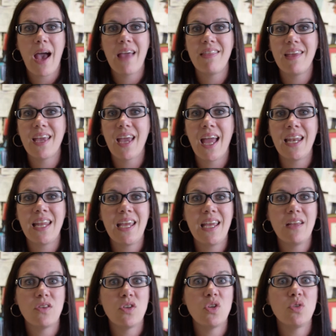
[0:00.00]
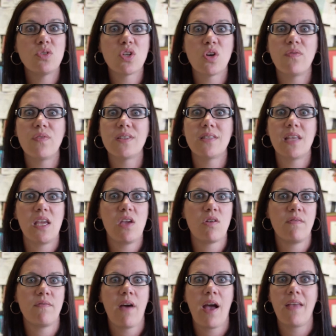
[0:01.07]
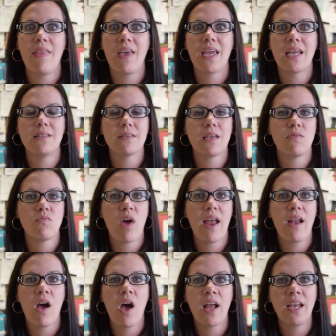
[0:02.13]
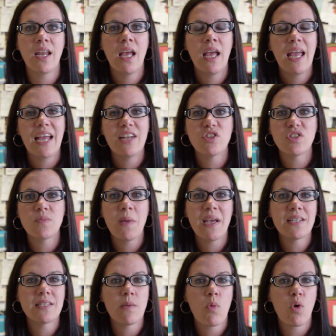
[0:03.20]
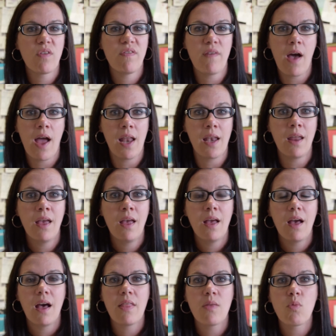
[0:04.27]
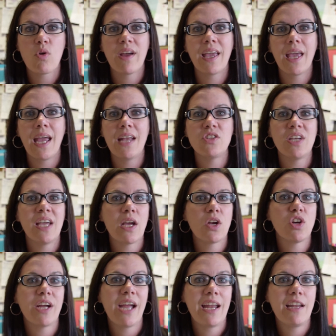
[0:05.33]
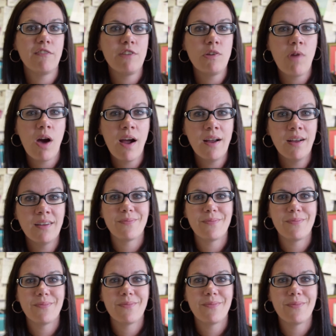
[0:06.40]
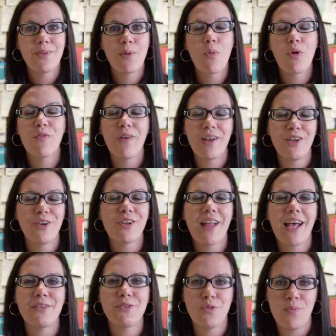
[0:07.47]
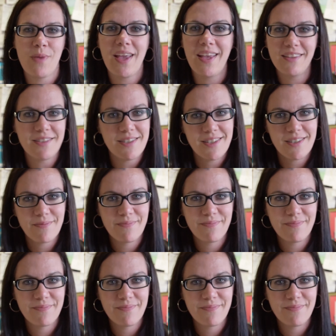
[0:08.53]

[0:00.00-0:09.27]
I think any new surface that you can find that kids can write on, it just makes it more fun. The more engaging and creative you are, the more fun your classroom is.